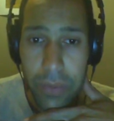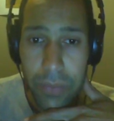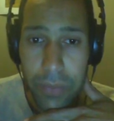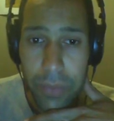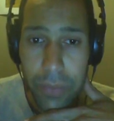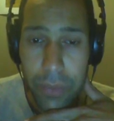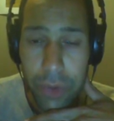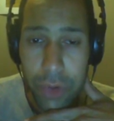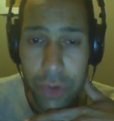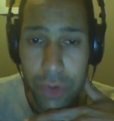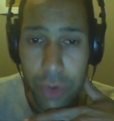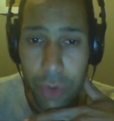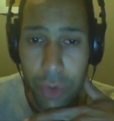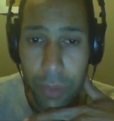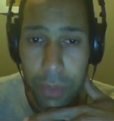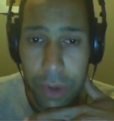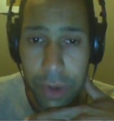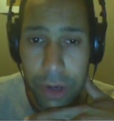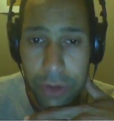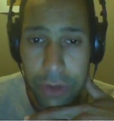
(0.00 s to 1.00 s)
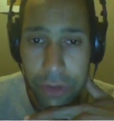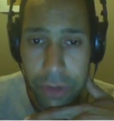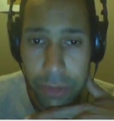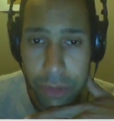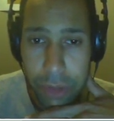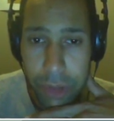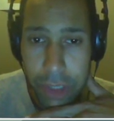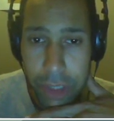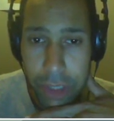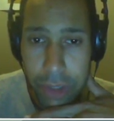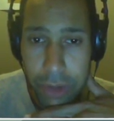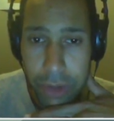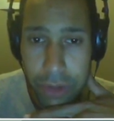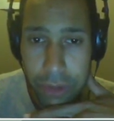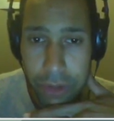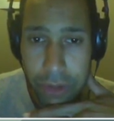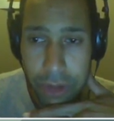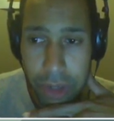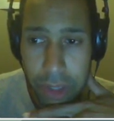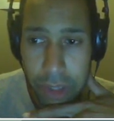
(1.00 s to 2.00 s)
your parsimony
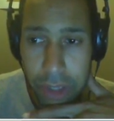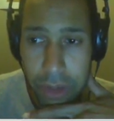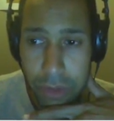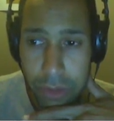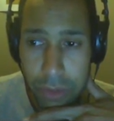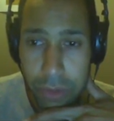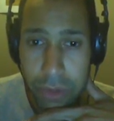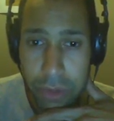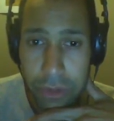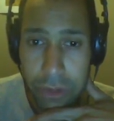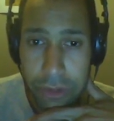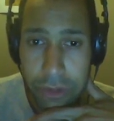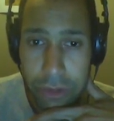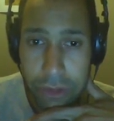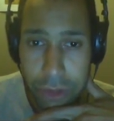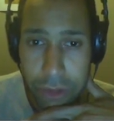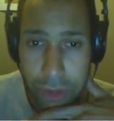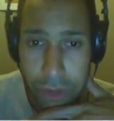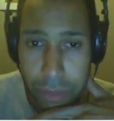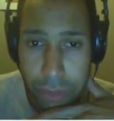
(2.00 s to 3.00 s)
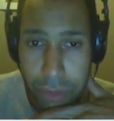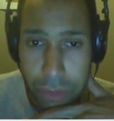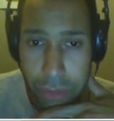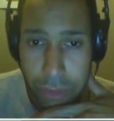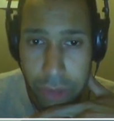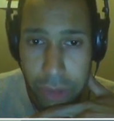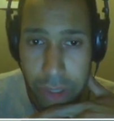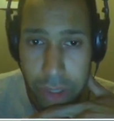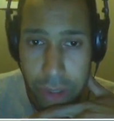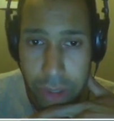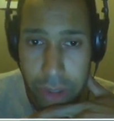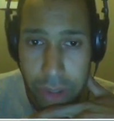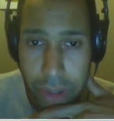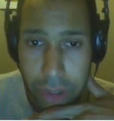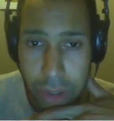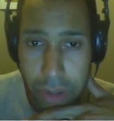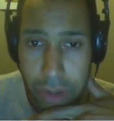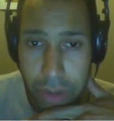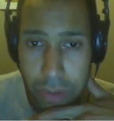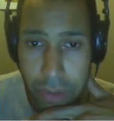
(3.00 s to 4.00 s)
cost linked to the subtree
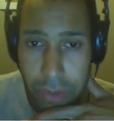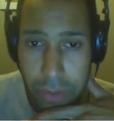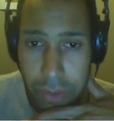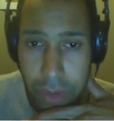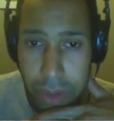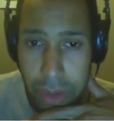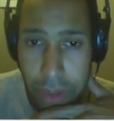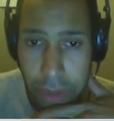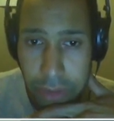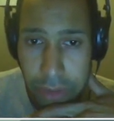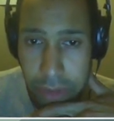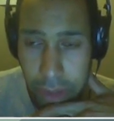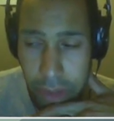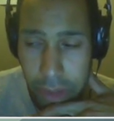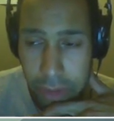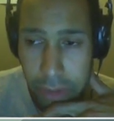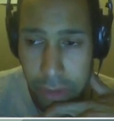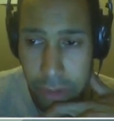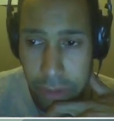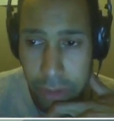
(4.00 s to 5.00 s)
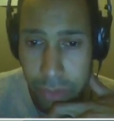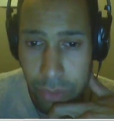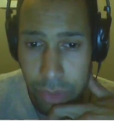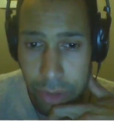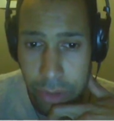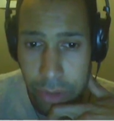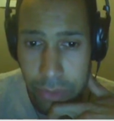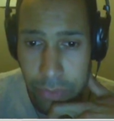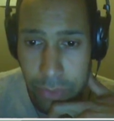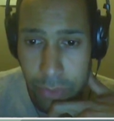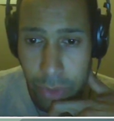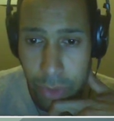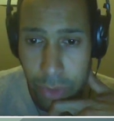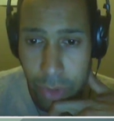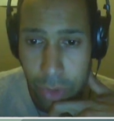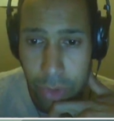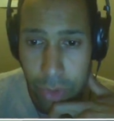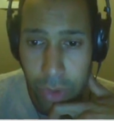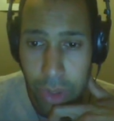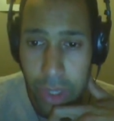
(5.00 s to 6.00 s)
R, it's calculated one and for
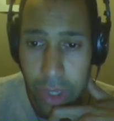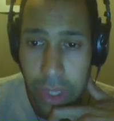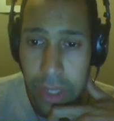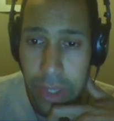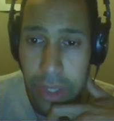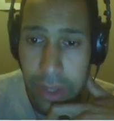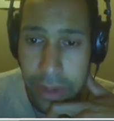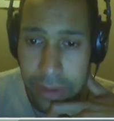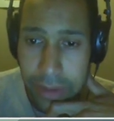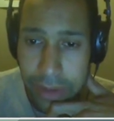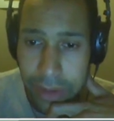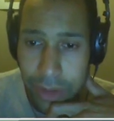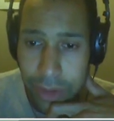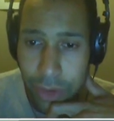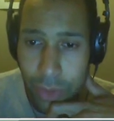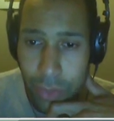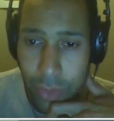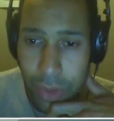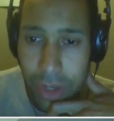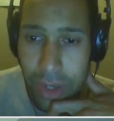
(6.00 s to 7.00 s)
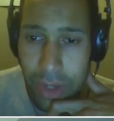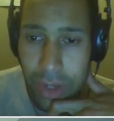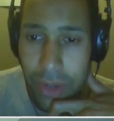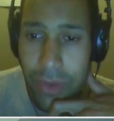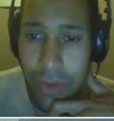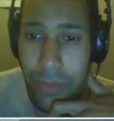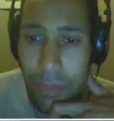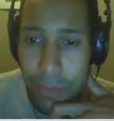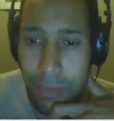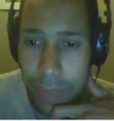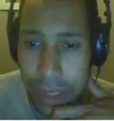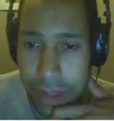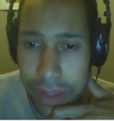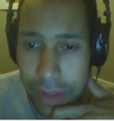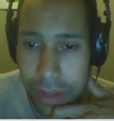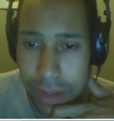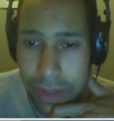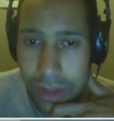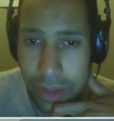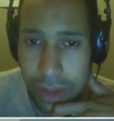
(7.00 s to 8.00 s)
all, and then you
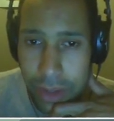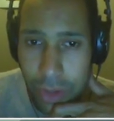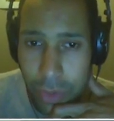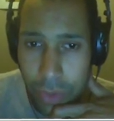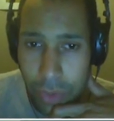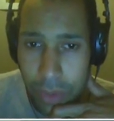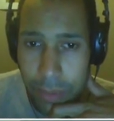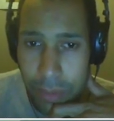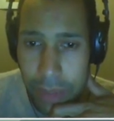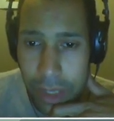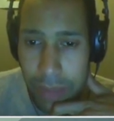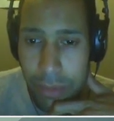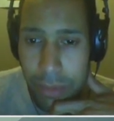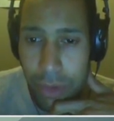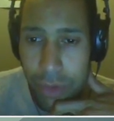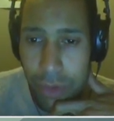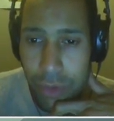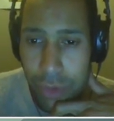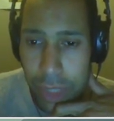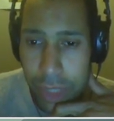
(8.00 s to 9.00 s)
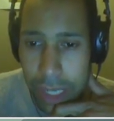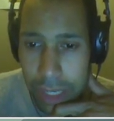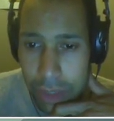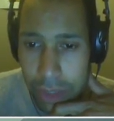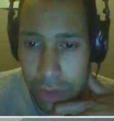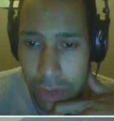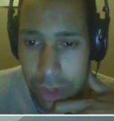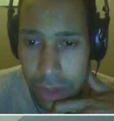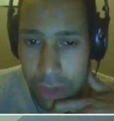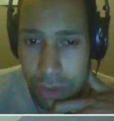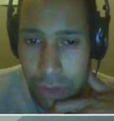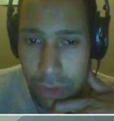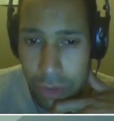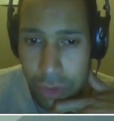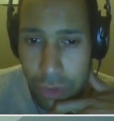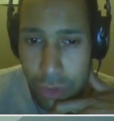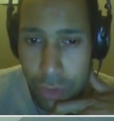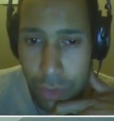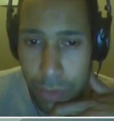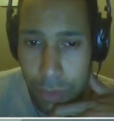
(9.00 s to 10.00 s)
will be able to calculate
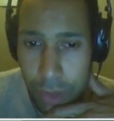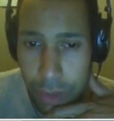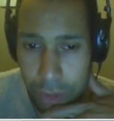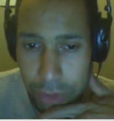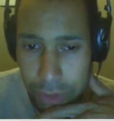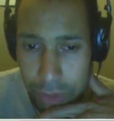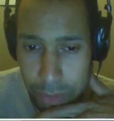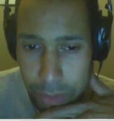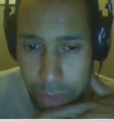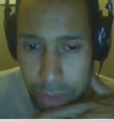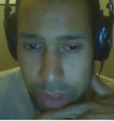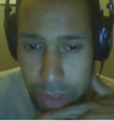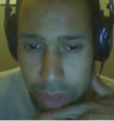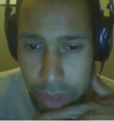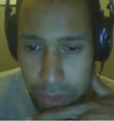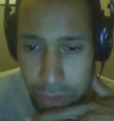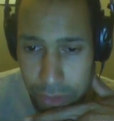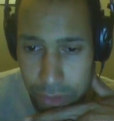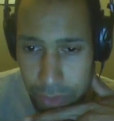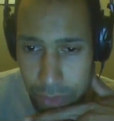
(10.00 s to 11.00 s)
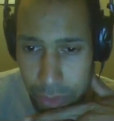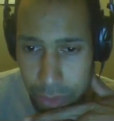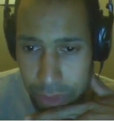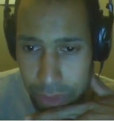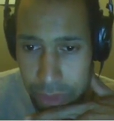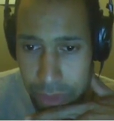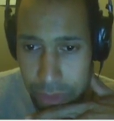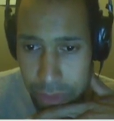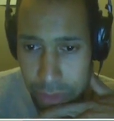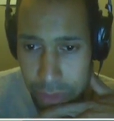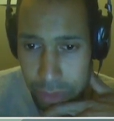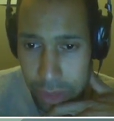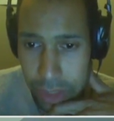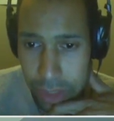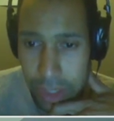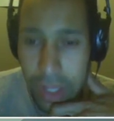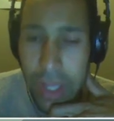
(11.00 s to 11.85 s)
the new parsimony cost for this tree